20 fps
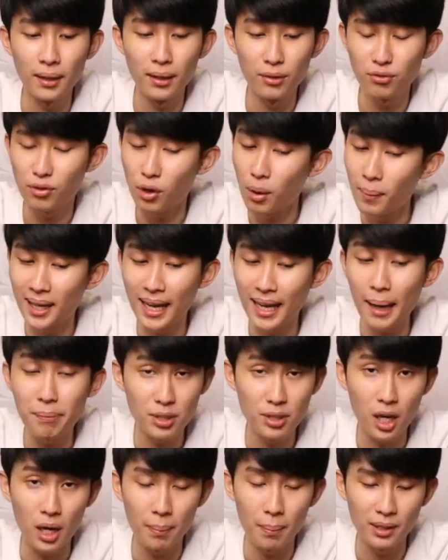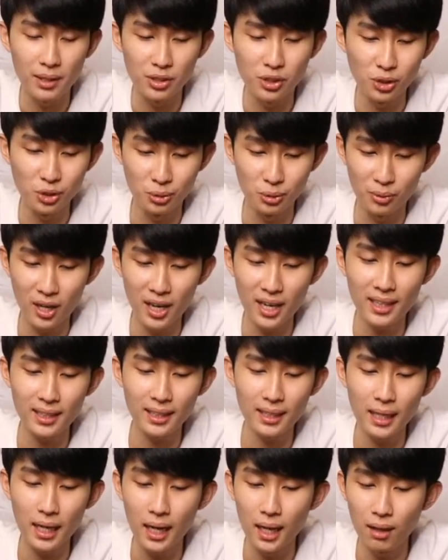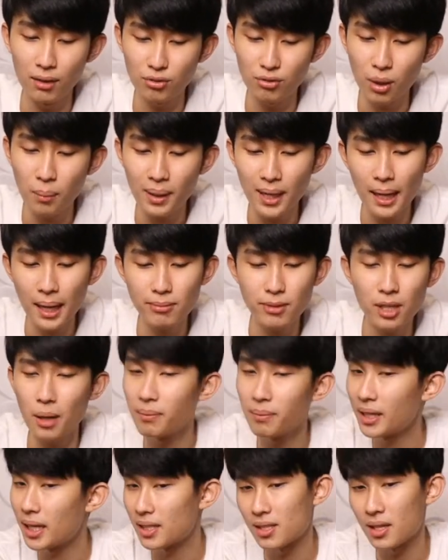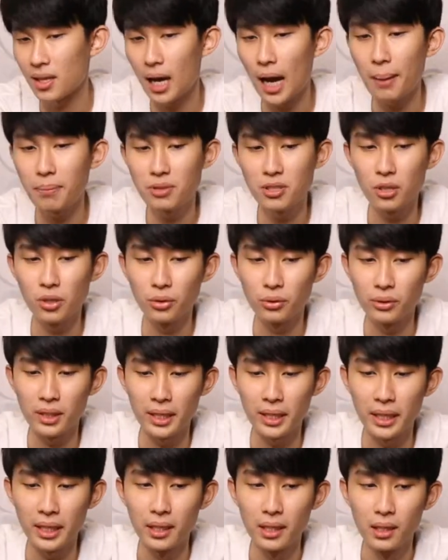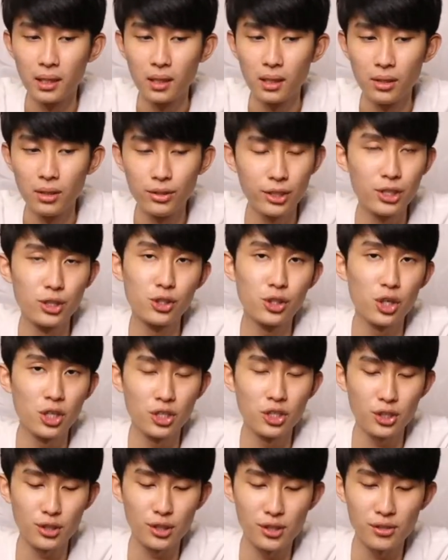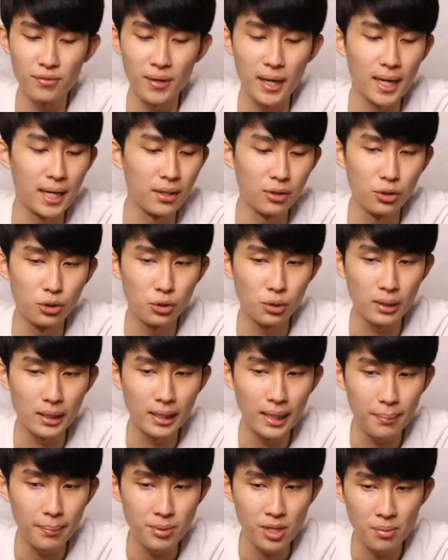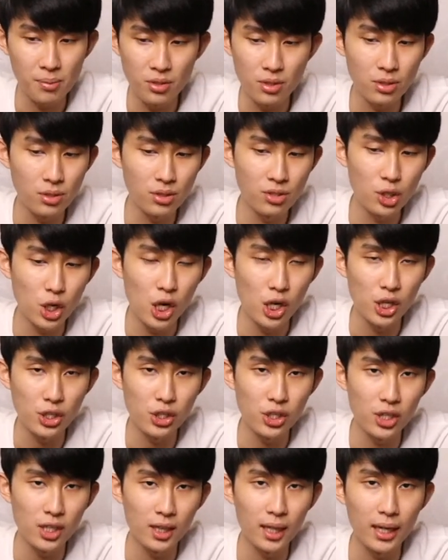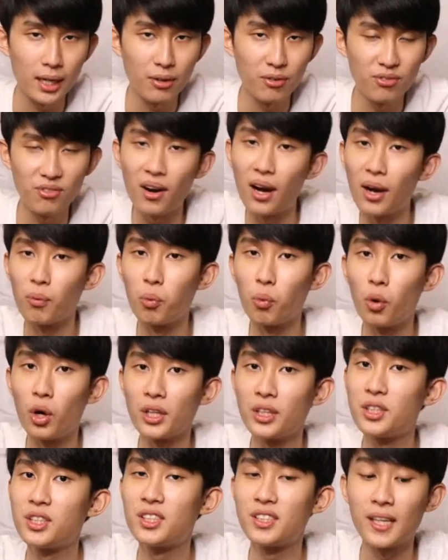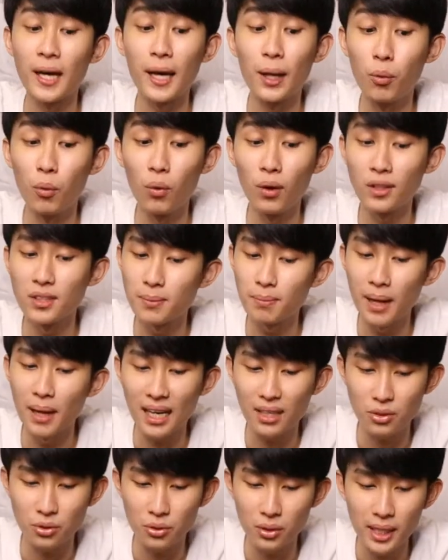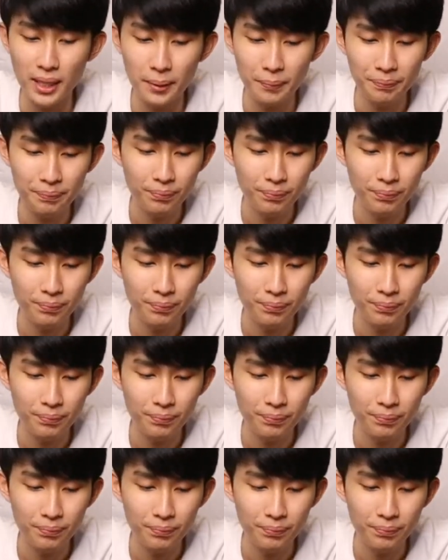from a laptop, I assume, right? From a laptop, yes, absolutely. You can charge it just fine. Usually laptops just charge at like 5 watts, 10 watts max, right?